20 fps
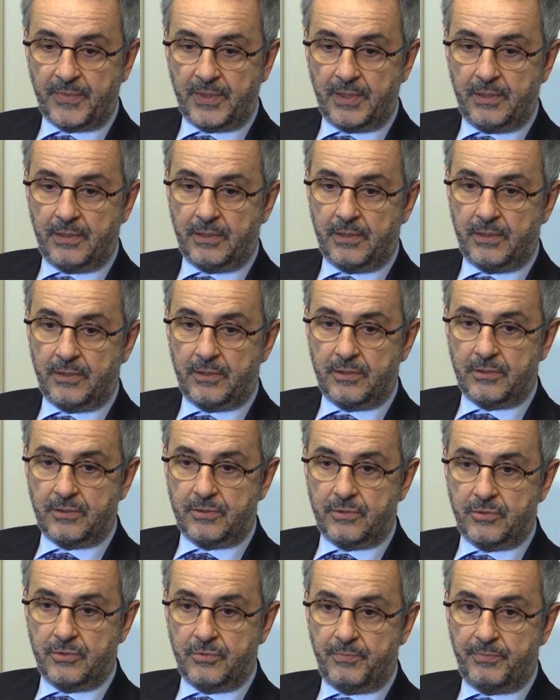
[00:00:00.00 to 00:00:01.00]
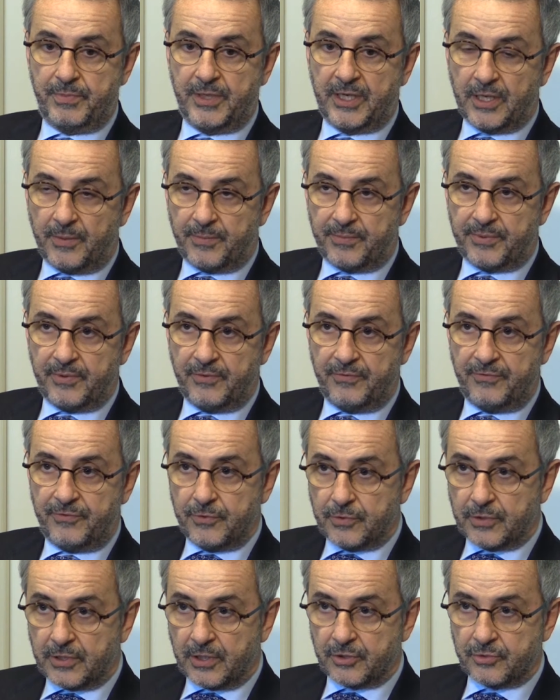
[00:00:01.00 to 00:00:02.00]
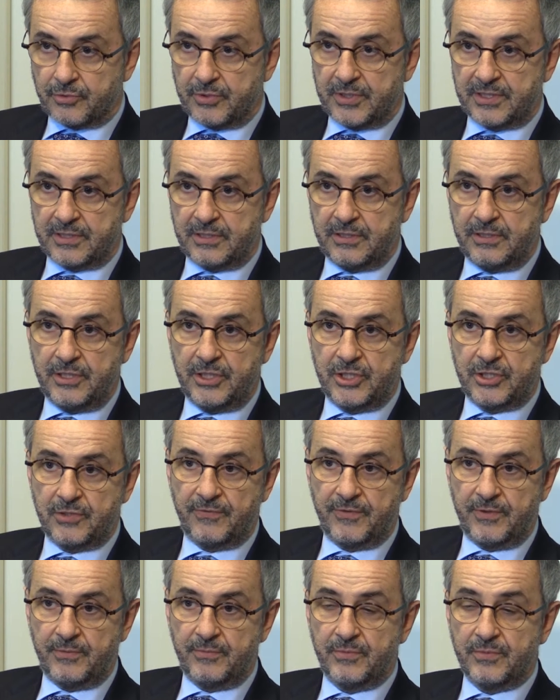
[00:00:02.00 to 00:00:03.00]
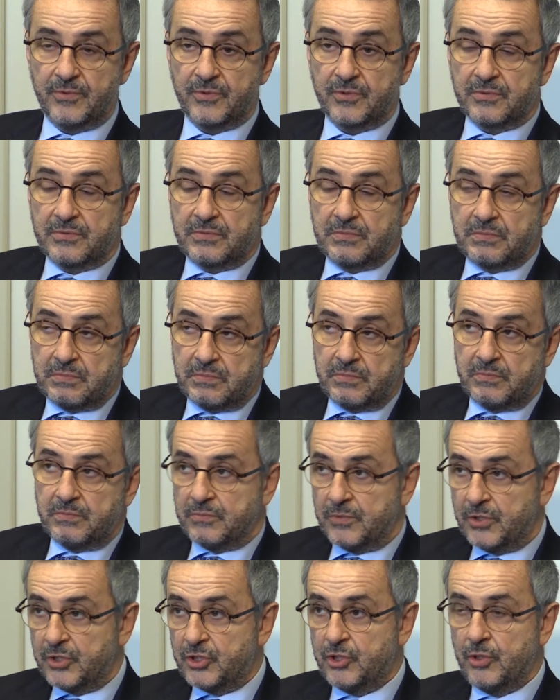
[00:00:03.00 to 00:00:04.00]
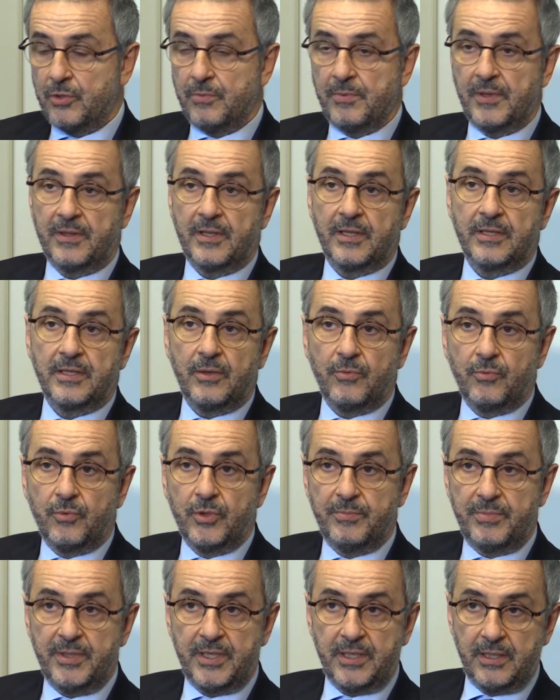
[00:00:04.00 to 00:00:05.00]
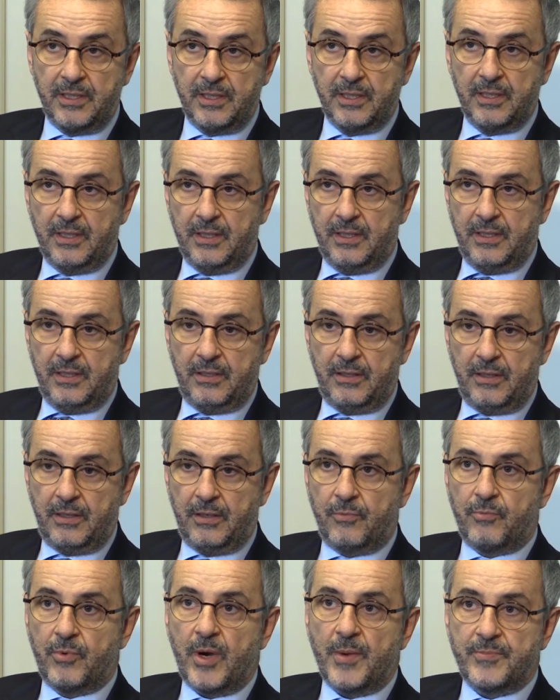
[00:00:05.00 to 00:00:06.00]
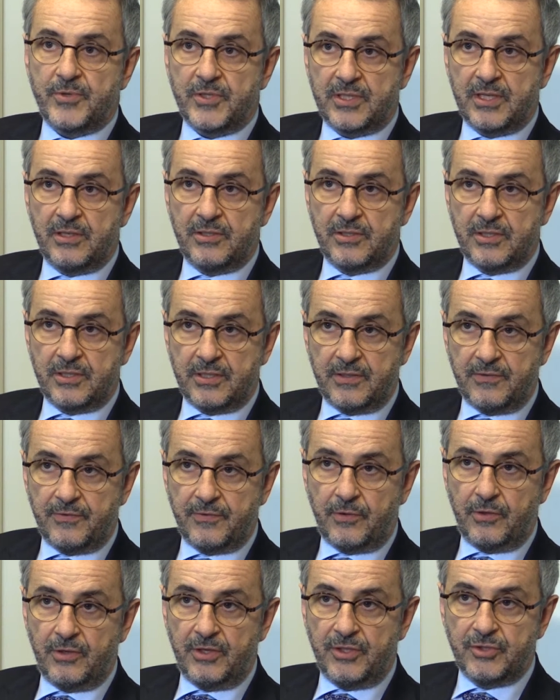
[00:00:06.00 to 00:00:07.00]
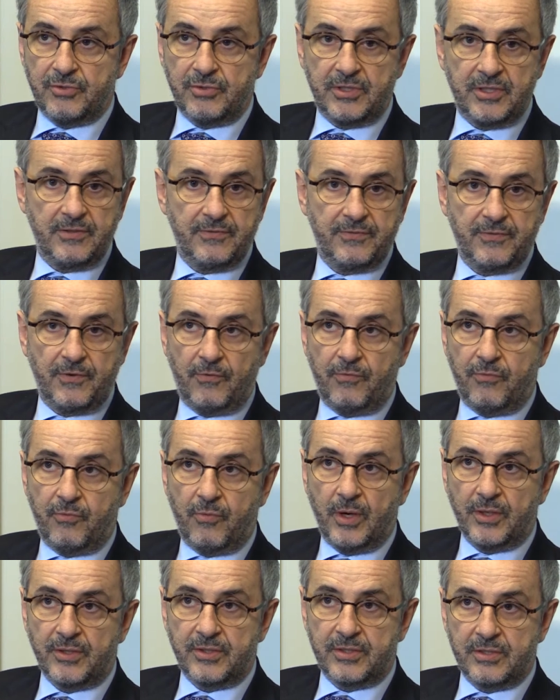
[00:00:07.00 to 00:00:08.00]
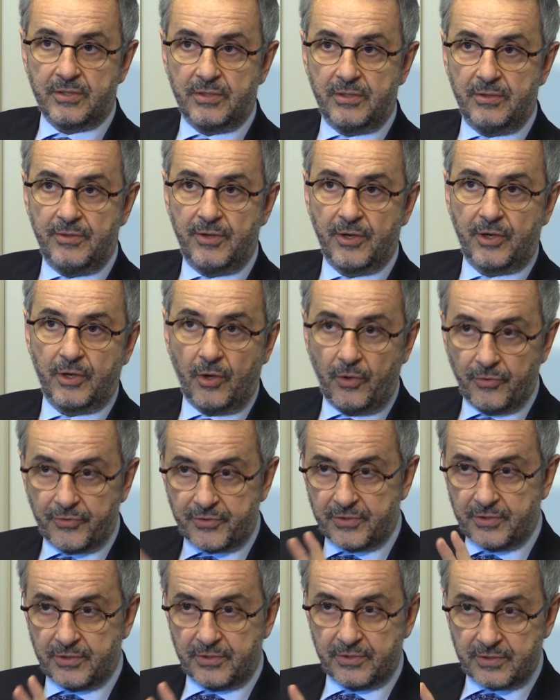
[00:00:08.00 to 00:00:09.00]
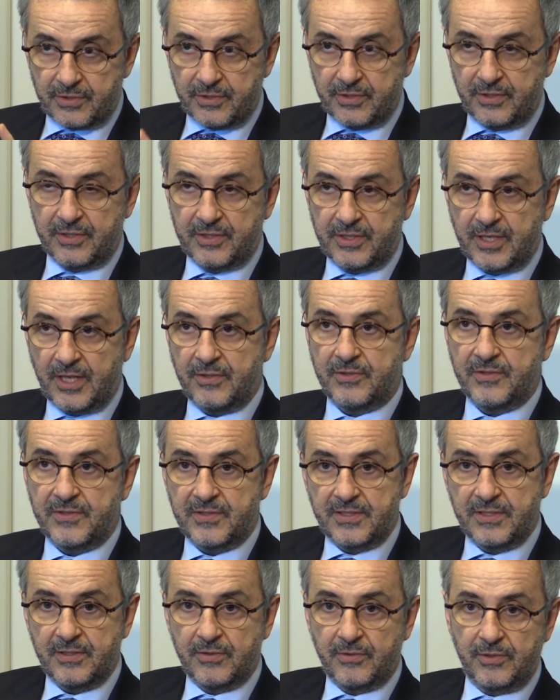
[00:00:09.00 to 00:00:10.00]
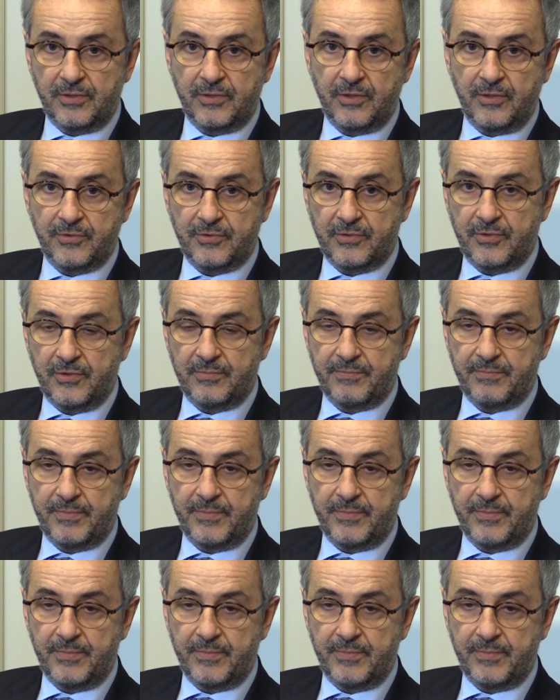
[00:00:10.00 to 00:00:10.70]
to pick up a few countries in each of them, assuming that they would be representative or illustrative of what the continent tendency or the continent